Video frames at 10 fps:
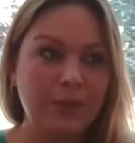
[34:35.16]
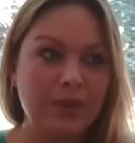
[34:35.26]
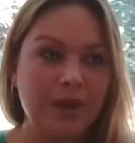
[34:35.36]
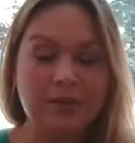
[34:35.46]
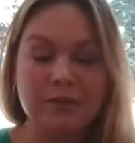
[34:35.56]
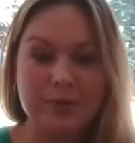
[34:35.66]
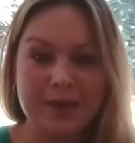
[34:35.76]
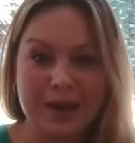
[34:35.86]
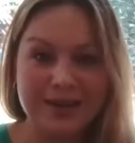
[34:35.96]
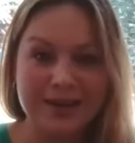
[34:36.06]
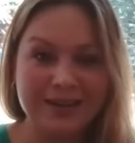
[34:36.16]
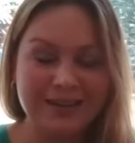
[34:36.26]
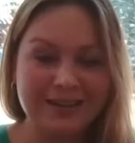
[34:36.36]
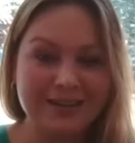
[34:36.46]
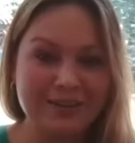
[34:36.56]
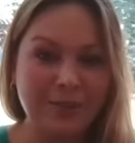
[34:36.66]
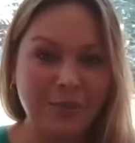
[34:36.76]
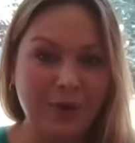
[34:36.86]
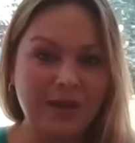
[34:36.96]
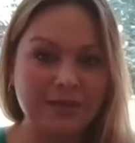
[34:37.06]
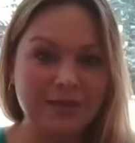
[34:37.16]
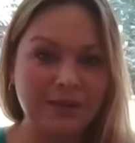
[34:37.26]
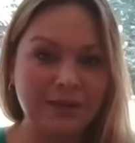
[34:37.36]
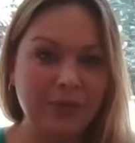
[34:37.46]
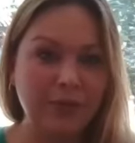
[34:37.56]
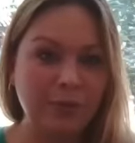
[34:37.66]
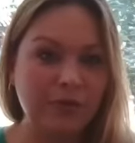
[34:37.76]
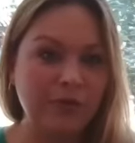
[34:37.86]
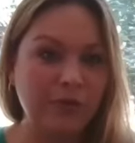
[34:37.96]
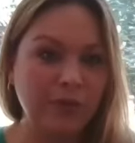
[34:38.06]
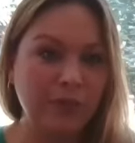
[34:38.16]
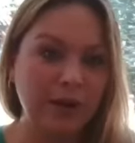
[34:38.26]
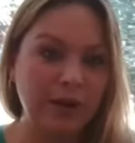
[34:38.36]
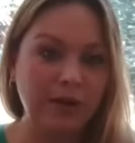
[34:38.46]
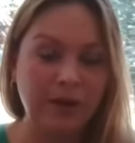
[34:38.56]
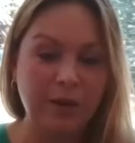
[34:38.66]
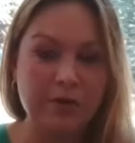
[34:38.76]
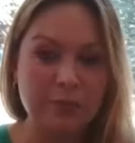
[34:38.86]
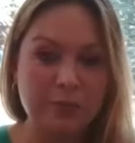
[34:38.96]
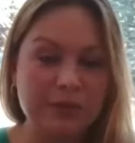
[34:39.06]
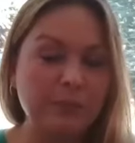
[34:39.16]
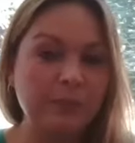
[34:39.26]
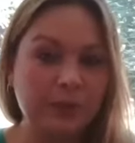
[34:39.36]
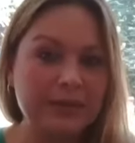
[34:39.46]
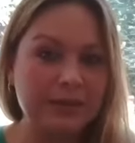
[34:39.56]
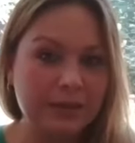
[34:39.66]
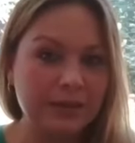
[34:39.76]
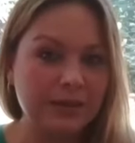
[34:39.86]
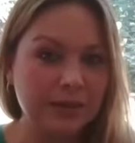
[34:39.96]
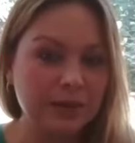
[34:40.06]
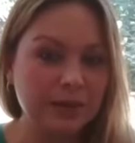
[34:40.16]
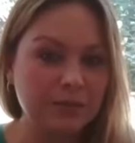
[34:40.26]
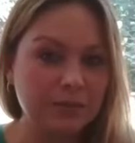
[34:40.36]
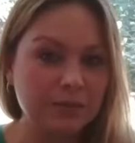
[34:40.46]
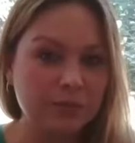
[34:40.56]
be expedited in some ways that they weren't before depending on how much publicity this gets